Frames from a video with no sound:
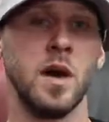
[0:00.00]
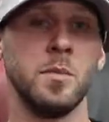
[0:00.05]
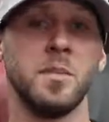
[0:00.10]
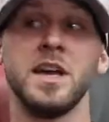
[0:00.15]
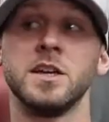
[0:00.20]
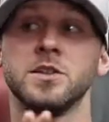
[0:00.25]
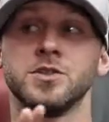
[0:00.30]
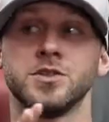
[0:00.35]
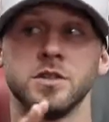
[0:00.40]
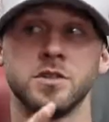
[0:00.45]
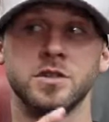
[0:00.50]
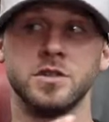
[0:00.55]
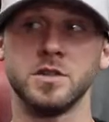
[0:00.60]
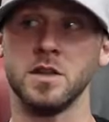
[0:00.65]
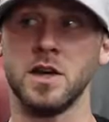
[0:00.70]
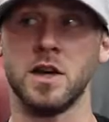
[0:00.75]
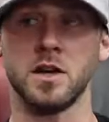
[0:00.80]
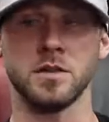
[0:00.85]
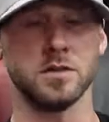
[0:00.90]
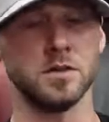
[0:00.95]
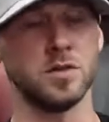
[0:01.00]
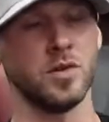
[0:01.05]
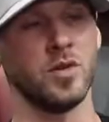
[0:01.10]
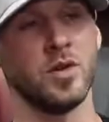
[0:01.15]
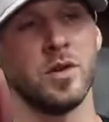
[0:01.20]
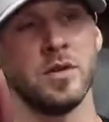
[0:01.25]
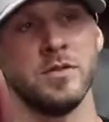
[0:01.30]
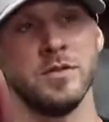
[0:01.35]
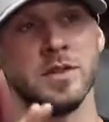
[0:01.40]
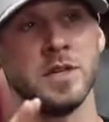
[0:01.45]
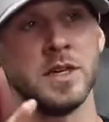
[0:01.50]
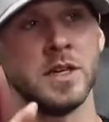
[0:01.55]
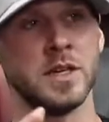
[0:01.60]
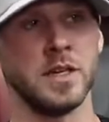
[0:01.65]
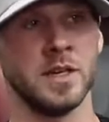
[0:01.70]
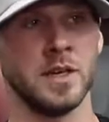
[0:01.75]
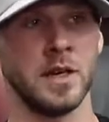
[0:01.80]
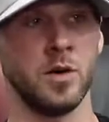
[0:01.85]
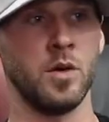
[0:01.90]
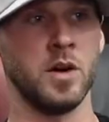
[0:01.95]
I make sure she locks the door,
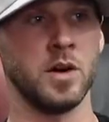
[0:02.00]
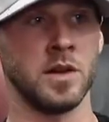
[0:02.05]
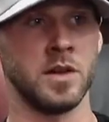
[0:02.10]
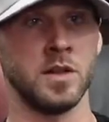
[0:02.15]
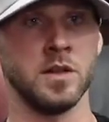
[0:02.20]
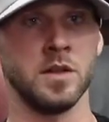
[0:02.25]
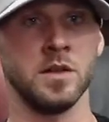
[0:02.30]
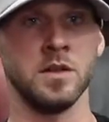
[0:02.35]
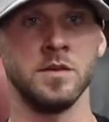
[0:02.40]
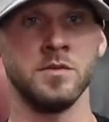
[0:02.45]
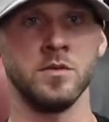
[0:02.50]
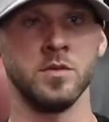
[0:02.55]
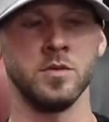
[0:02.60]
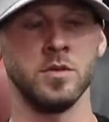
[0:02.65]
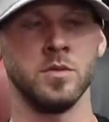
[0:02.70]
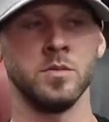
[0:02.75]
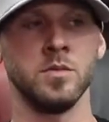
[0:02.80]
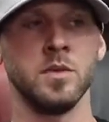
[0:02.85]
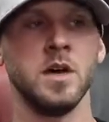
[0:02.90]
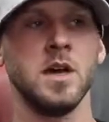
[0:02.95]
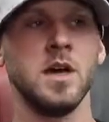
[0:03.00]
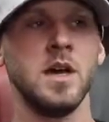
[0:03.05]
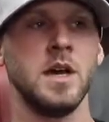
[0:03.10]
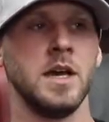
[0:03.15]
everything, and I walk into the living room.